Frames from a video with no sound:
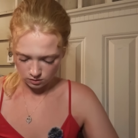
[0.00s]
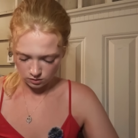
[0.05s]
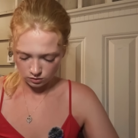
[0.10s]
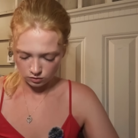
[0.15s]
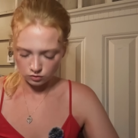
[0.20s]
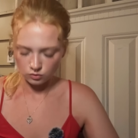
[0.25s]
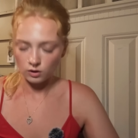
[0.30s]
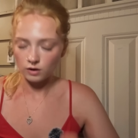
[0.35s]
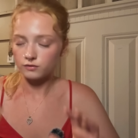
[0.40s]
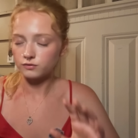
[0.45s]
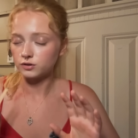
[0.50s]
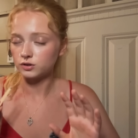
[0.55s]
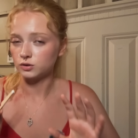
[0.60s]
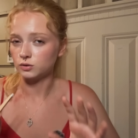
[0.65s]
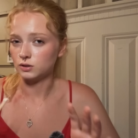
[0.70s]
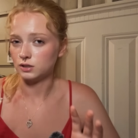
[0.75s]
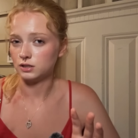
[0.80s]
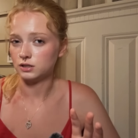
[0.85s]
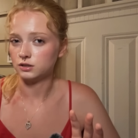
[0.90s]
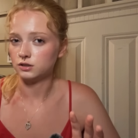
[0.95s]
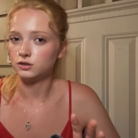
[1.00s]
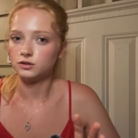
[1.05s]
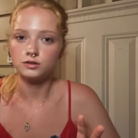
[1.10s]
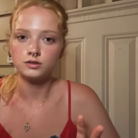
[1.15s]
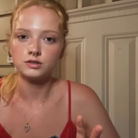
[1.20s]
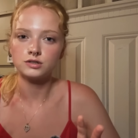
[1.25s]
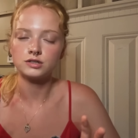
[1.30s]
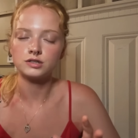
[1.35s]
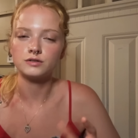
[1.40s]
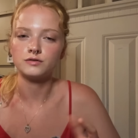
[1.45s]
do have
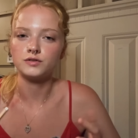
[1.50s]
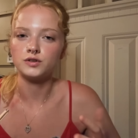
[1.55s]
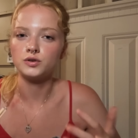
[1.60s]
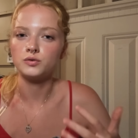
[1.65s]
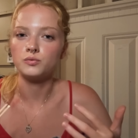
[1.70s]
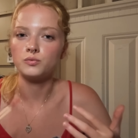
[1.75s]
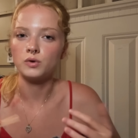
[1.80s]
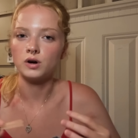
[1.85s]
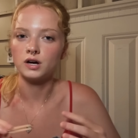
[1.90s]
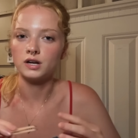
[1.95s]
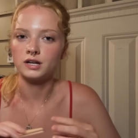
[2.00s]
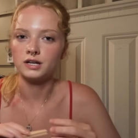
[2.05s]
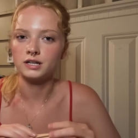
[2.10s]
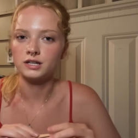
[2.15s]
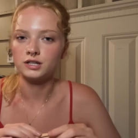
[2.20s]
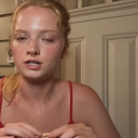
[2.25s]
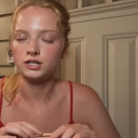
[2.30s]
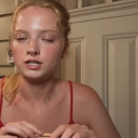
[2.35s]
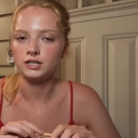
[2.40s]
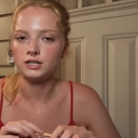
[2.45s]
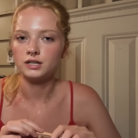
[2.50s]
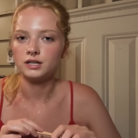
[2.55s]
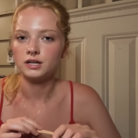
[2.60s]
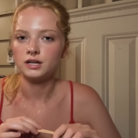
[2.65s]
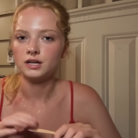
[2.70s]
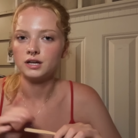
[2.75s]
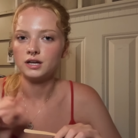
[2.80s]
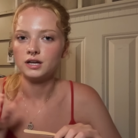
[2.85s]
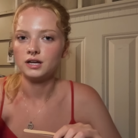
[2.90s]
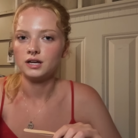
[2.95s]
tweezers. If you want, I could
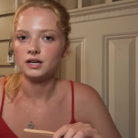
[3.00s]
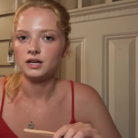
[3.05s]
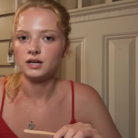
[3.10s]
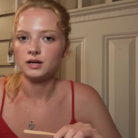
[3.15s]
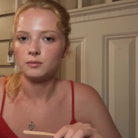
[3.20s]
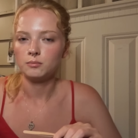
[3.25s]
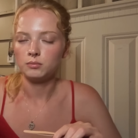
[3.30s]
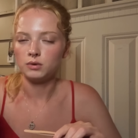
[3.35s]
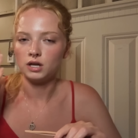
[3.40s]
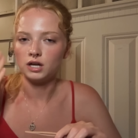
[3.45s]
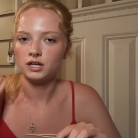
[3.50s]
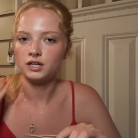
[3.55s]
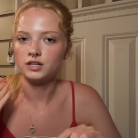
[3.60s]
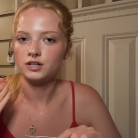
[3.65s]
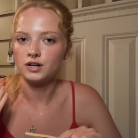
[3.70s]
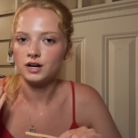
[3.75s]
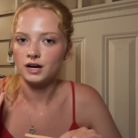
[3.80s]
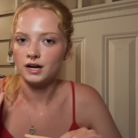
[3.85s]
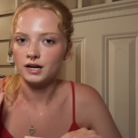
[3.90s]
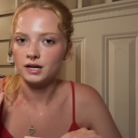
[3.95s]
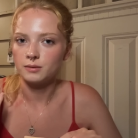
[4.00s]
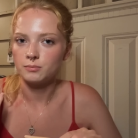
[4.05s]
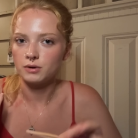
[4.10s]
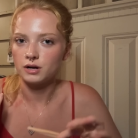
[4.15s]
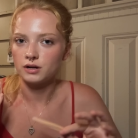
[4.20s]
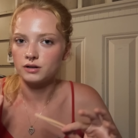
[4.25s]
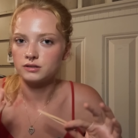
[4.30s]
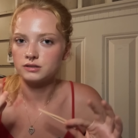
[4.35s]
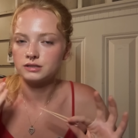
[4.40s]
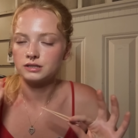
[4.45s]
pluck your
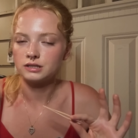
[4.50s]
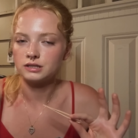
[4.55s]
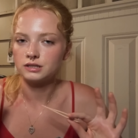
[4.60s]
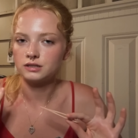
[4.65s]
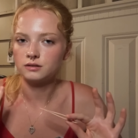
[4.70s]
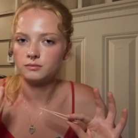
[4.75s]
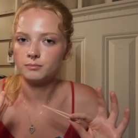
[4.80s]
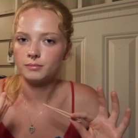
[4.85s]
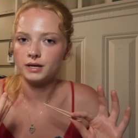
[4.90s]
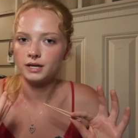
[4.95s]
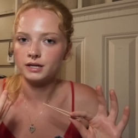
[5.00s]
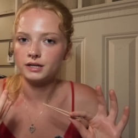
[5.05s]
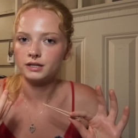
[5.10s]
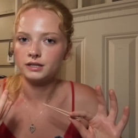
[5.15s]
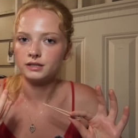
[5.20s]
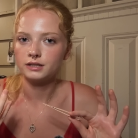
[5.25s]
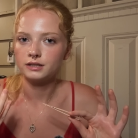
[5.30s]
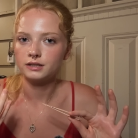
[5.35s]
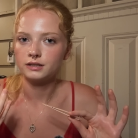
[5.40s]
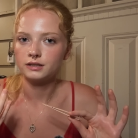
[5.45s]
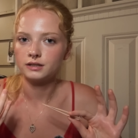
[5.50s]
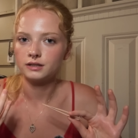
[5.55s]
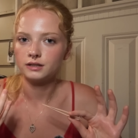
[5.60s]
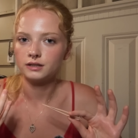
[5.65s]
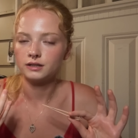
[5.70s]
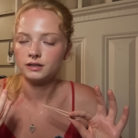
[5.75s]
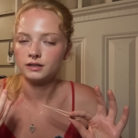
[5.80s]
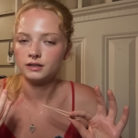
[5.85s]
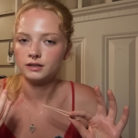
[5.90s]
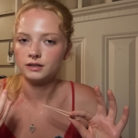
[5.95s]
eyebrows a little bit,
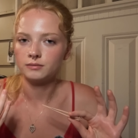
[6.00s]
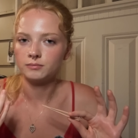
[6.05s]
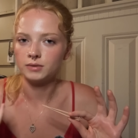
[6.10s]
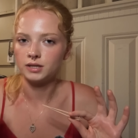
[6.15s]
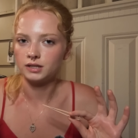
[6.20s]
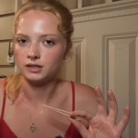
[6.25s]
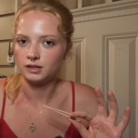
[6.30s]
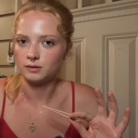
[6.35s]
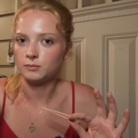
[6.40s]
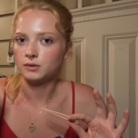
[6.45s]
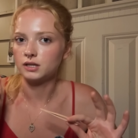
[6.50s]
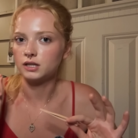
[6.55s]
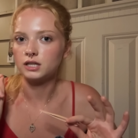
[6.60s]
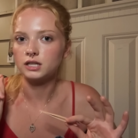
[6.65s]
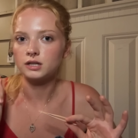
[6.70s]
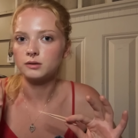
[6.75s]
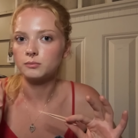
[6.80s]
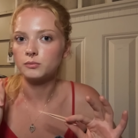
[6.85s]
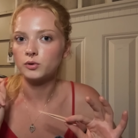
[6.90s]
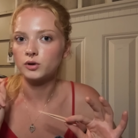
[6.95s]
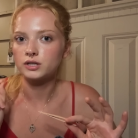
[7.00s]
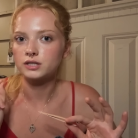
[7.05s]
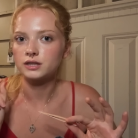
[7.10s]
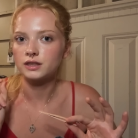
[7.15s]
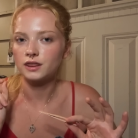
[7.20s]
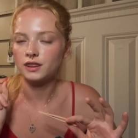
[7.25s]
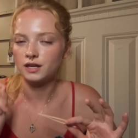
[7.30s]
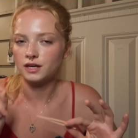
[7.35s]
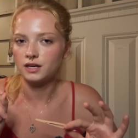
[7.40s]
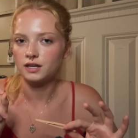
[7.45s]
make them a little more
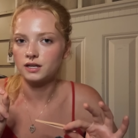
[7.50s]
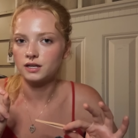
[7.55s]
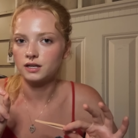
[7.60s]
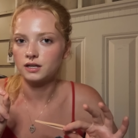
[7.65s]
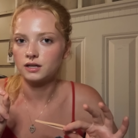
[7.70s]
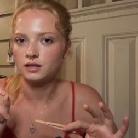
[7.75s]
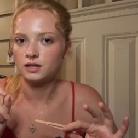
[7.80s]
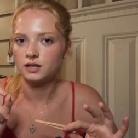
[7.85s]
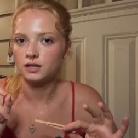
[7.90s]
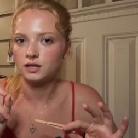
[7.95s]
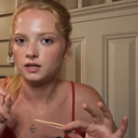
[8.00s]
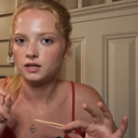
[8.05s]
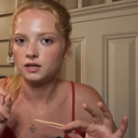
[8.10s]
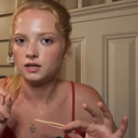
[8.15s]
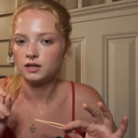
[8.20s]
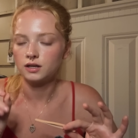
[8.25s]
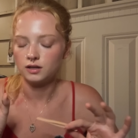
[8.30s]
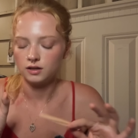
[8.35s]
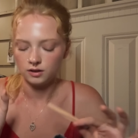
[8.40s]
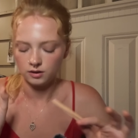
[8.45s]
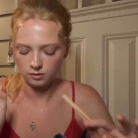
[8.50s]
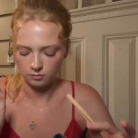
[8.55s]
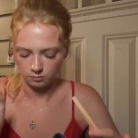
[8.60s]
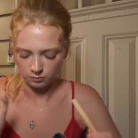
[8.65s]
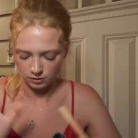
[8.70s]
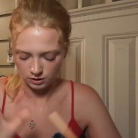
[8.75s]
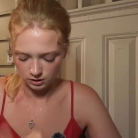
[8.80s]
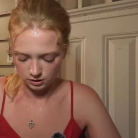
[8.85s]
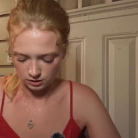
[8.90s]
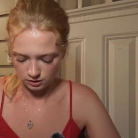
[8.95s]
thin.
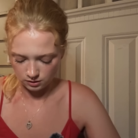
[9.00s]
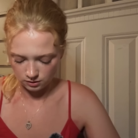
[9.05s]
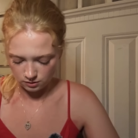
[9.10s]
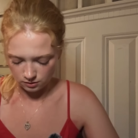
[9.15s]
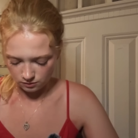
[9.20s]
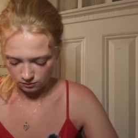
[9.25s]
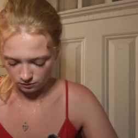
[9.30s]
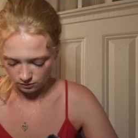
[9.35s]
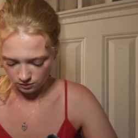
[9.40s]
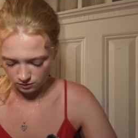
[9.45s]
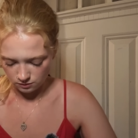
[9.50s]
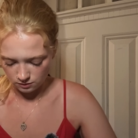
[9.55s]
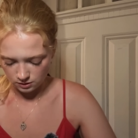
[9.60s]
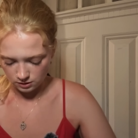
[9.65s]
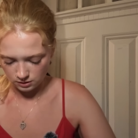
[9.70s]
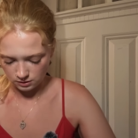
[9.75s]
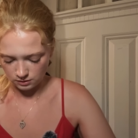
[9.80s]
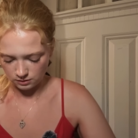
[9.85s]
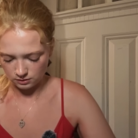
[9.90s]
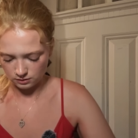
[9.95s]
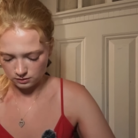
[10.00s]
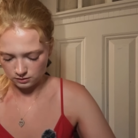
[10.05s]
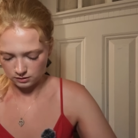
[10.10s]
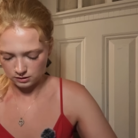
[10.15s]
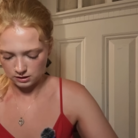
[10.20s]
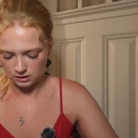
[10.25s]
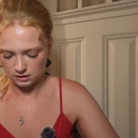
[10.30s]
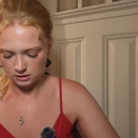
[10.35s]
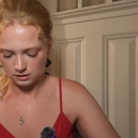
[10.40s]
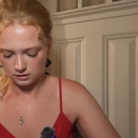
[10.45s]
But, you can
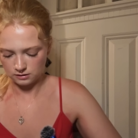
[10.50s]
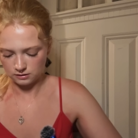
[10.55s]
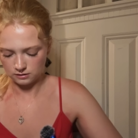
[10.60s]
take